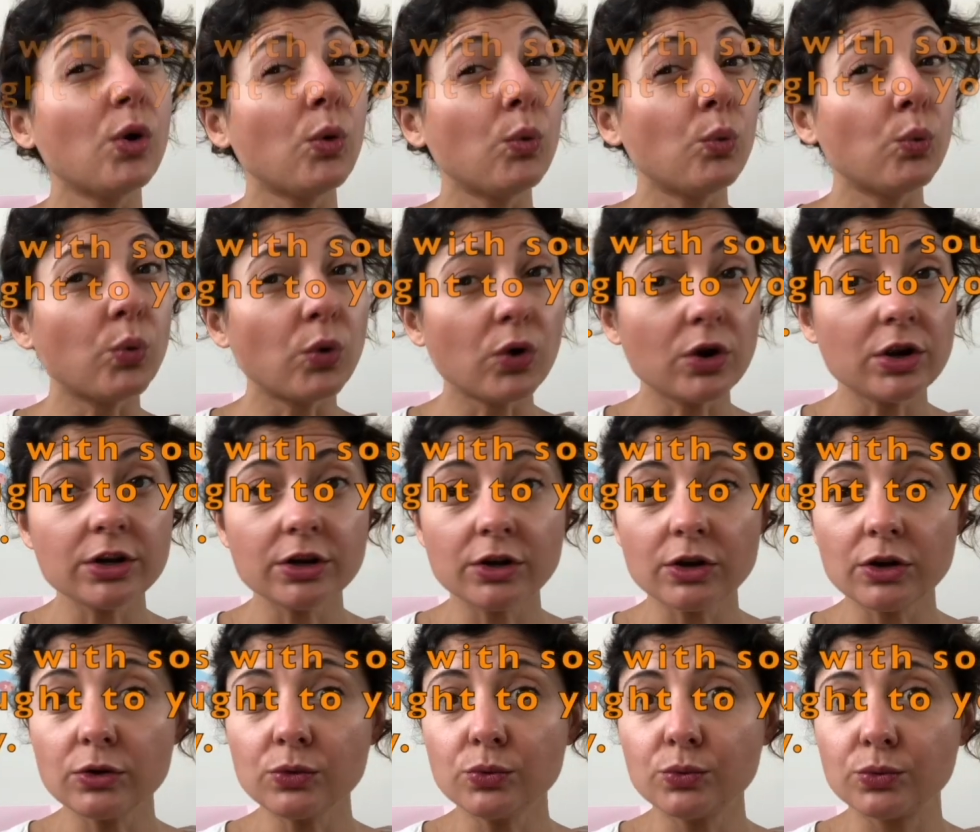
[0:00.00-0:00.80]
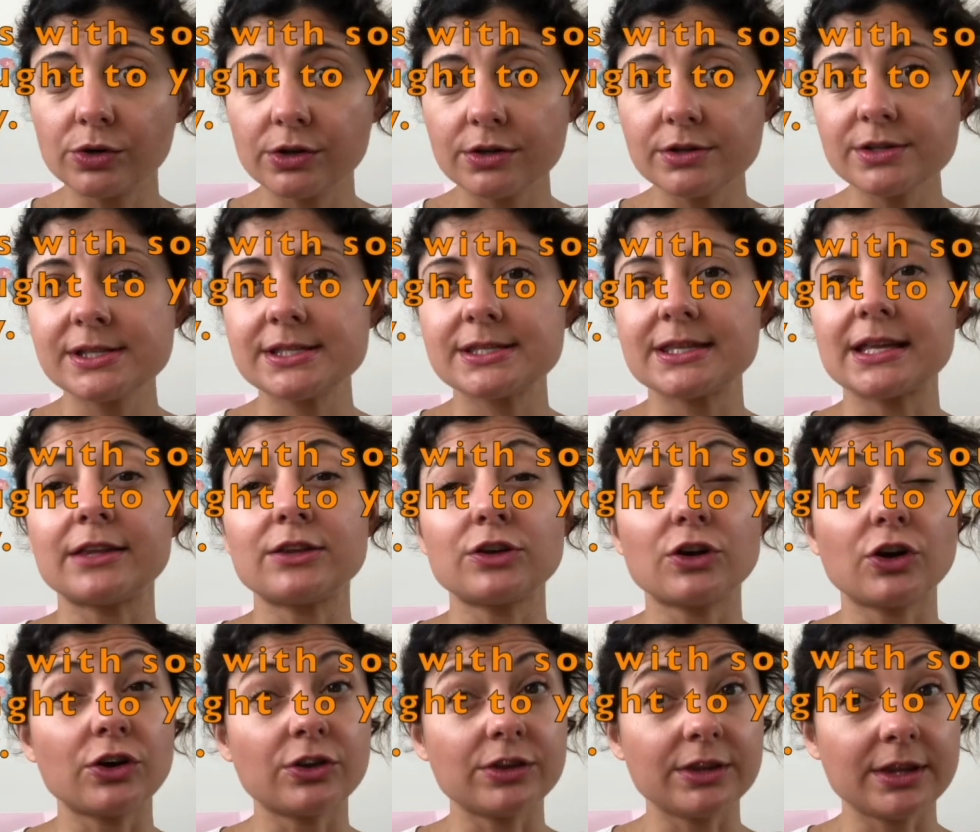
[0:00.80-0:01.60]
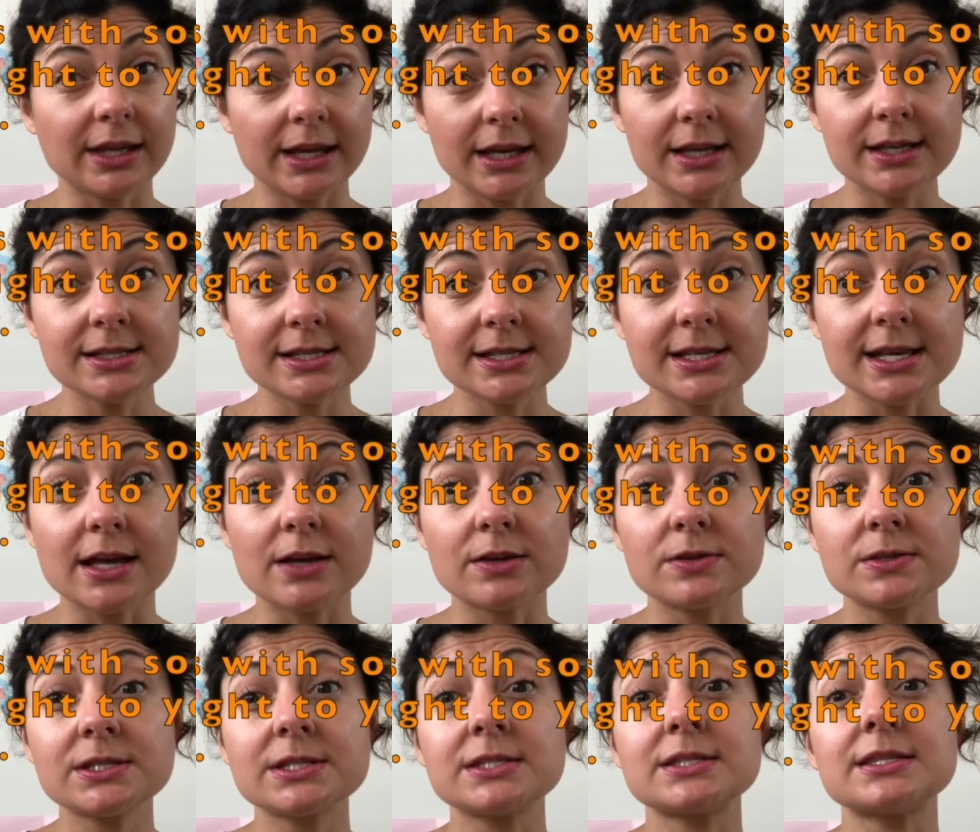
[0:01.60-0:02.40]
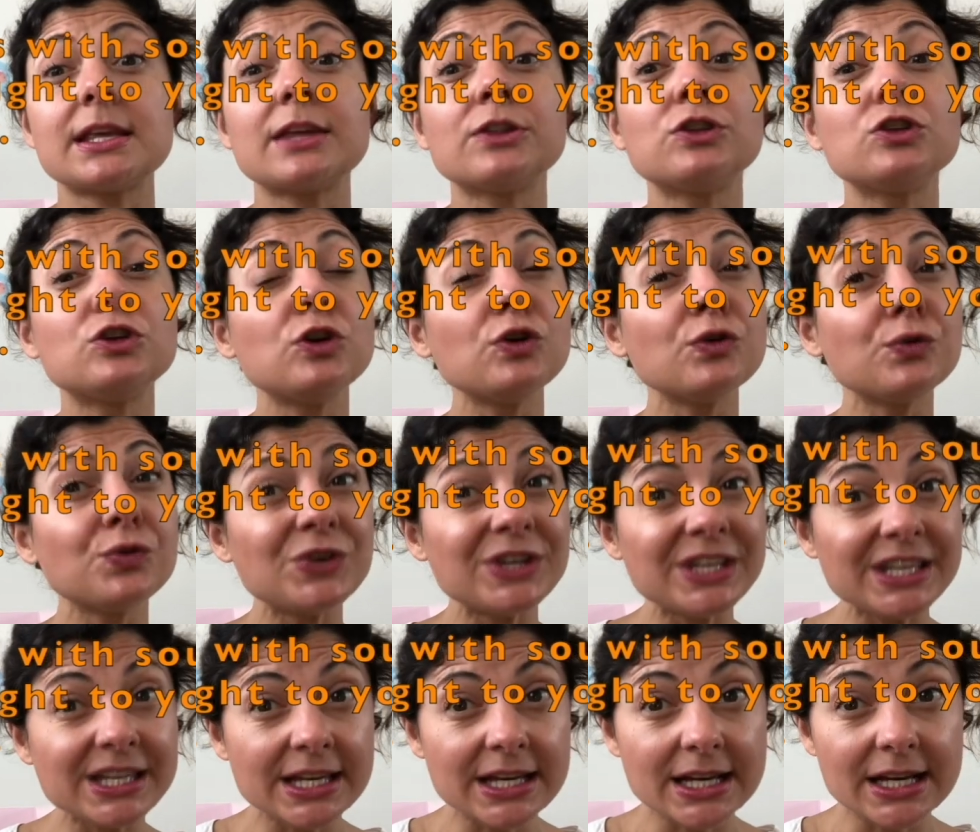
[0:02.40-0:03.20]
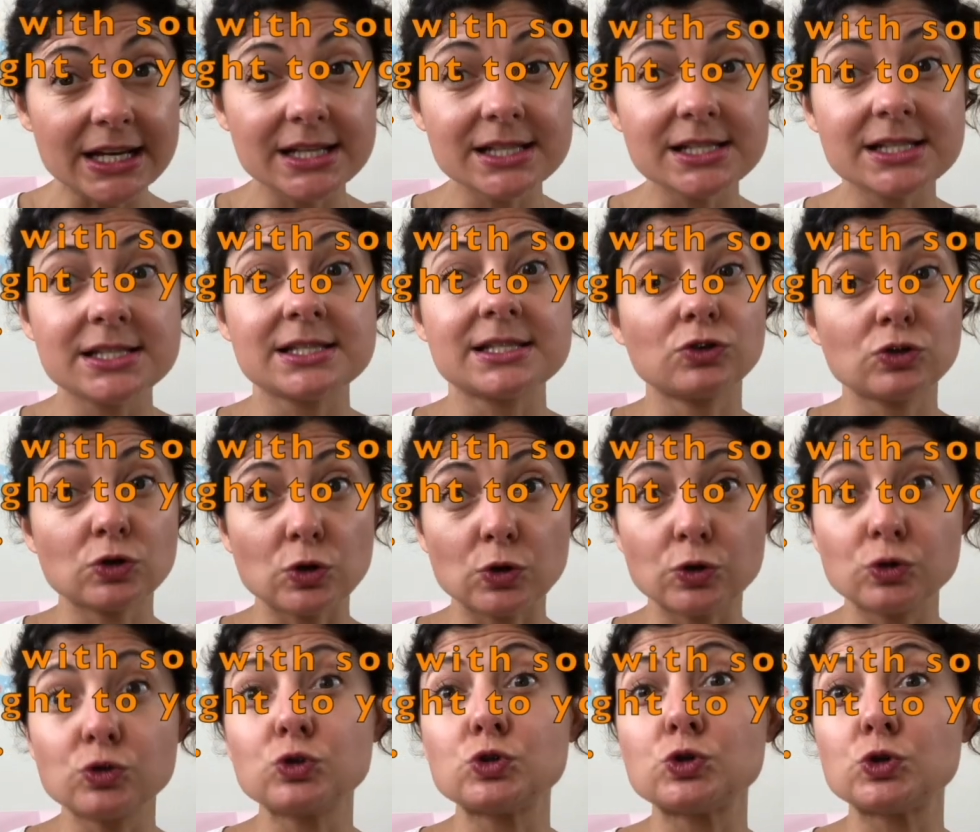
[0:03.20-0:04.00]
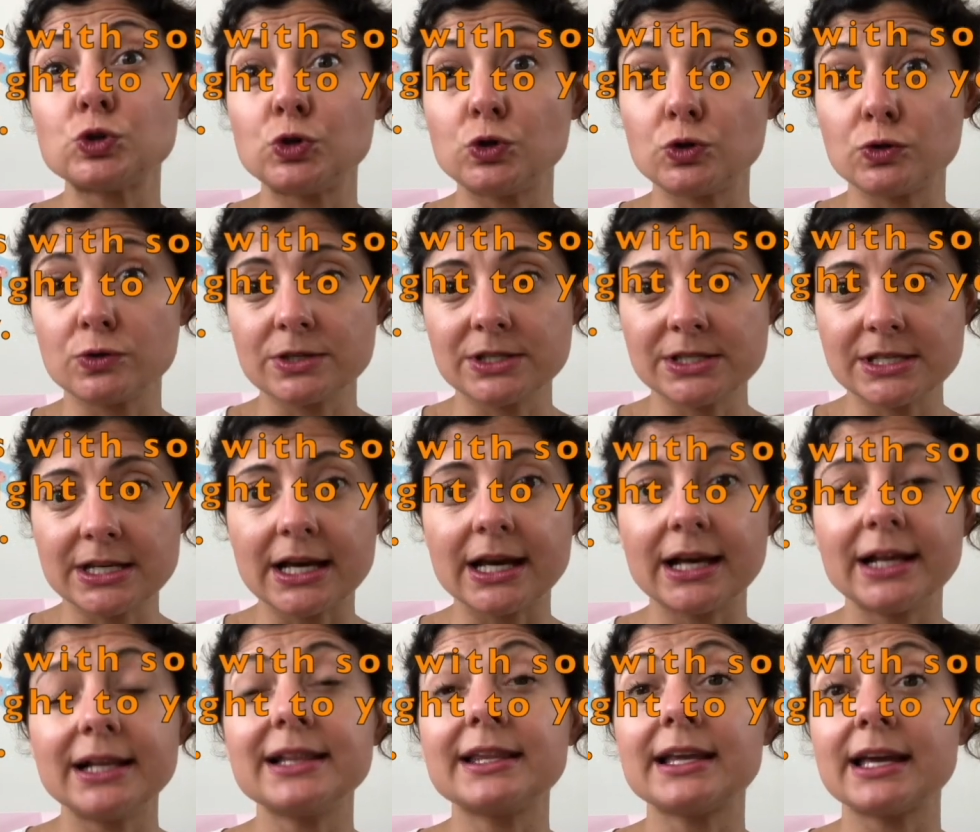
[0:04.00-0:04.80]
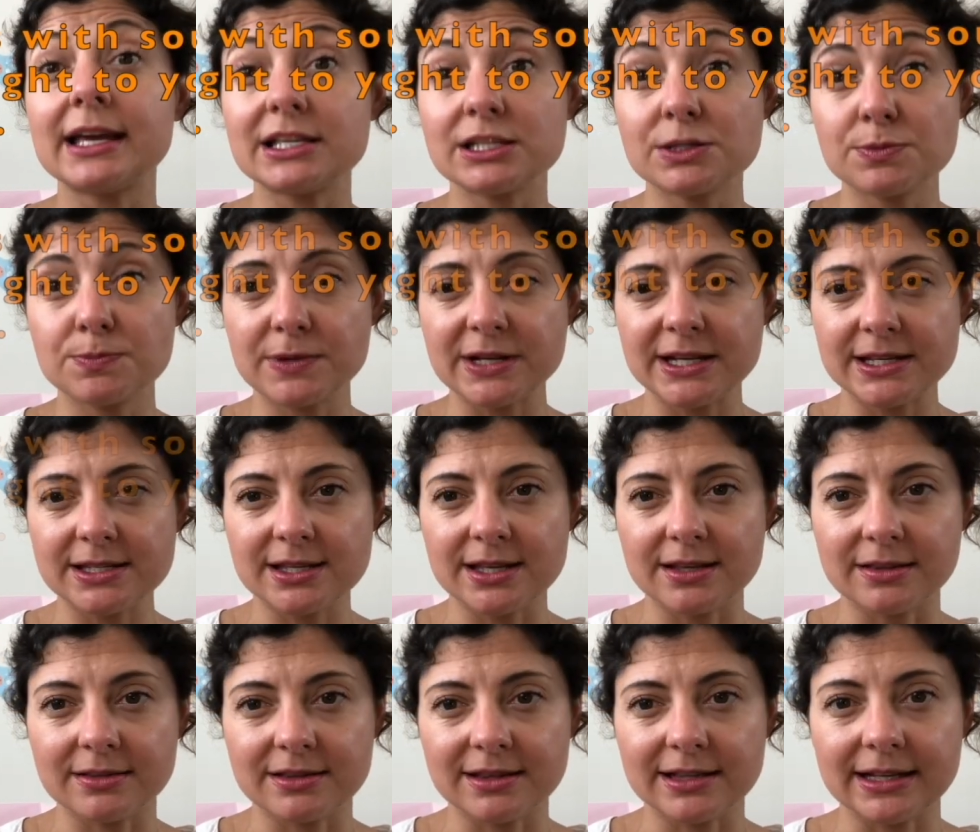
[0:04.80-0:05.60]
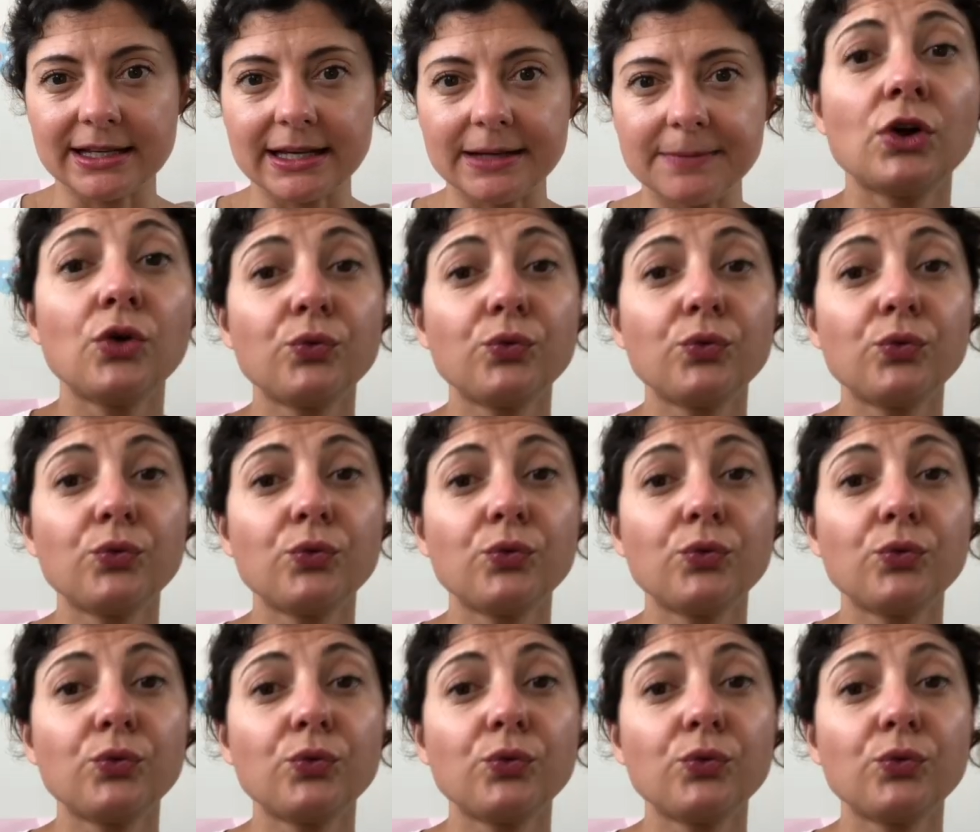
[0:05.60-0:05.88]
Work on words that contain sounds that you've just taught to your child explicitly.